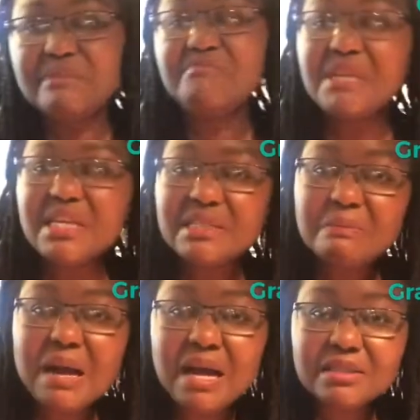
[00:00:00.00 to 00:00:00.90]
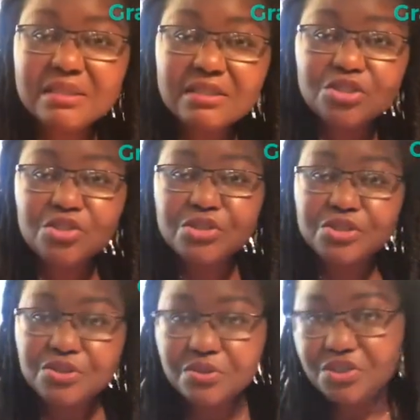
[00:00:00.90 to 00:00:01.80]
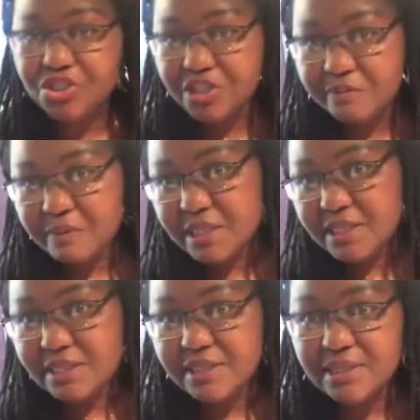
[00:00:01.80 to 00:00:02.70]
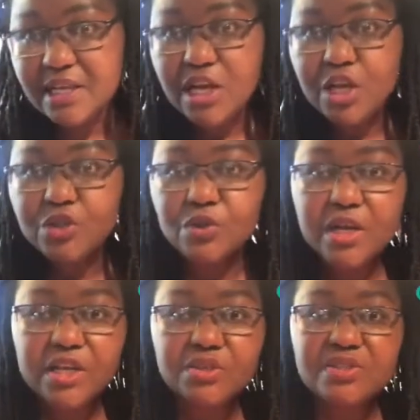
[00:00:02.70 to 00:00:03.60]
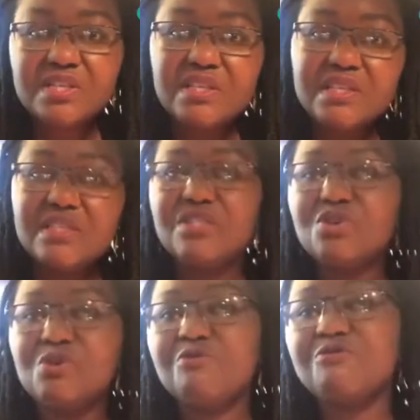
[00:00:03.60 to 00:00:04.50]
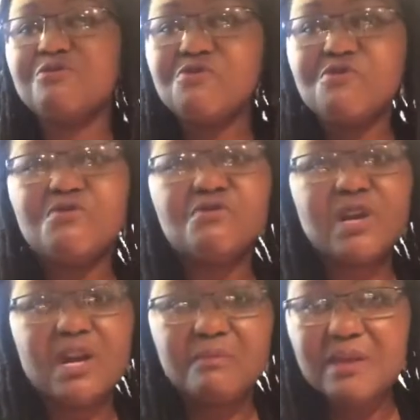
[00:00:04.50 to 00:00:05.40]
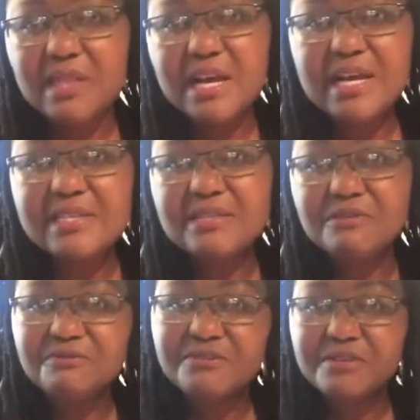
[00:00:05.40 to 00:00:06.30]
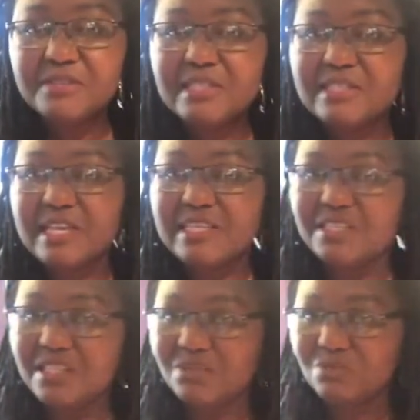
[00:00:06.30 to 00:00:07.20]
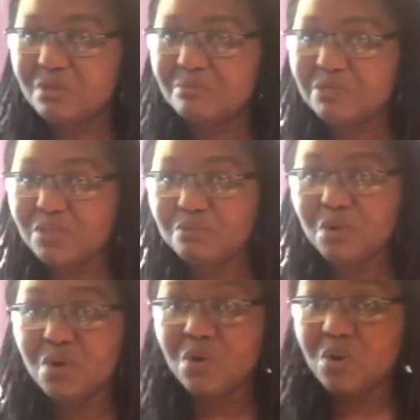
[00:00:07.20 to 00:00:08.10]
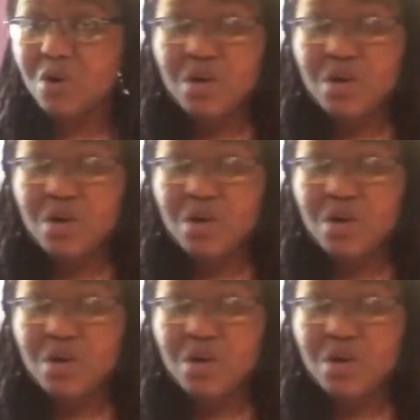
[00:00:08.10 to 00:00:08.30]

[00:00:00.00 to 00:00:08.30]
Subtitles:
meat part, just use chickpeas. You can use silken tofu, caramelize it first as I did with the meatball.